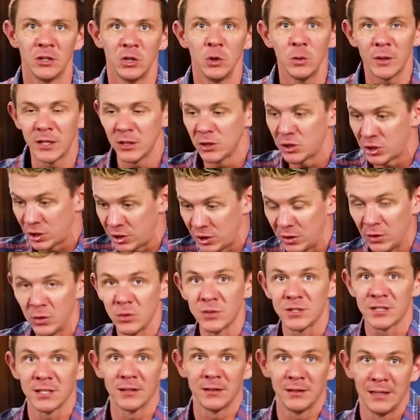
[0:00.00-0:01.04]
You can
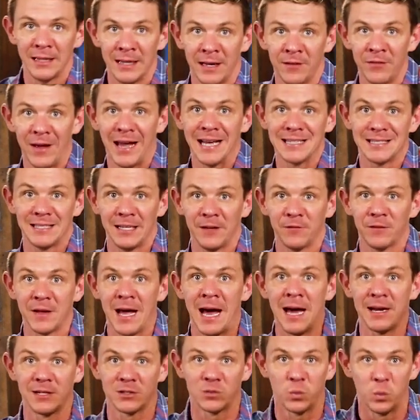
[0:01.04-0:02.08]
choose to live as if
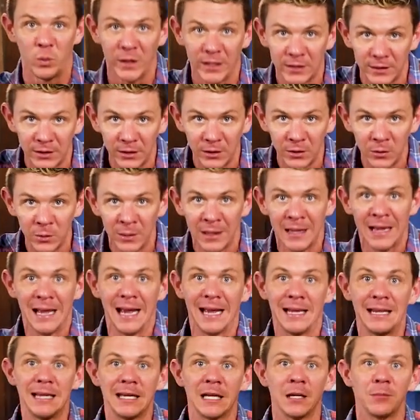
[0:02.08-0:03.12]
God is with you
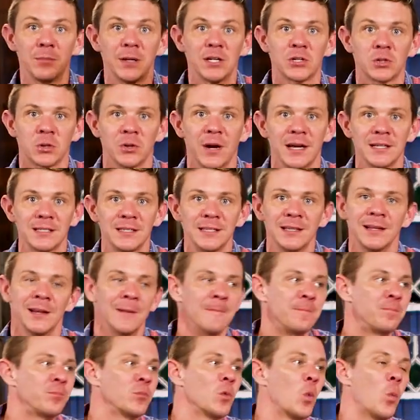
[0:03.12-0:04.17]
and he can be trusted,
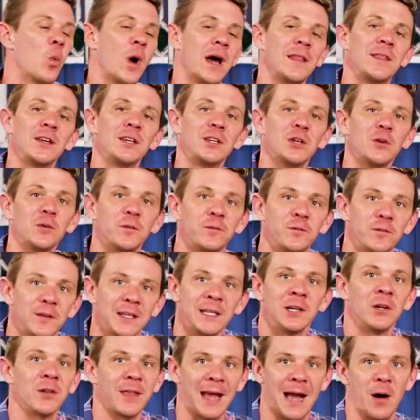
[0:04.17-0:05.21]
whether you
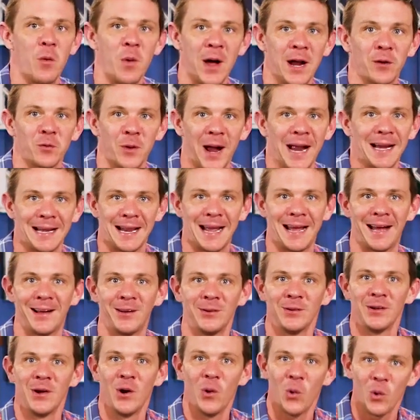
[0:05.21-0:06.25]
feel that way right
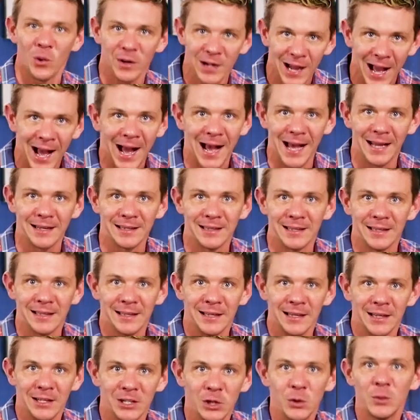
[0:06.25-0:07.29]
now or not.
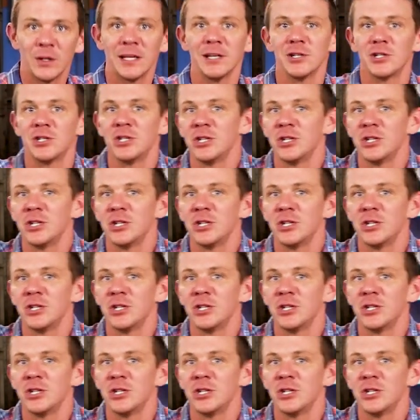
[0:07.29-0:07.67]
You can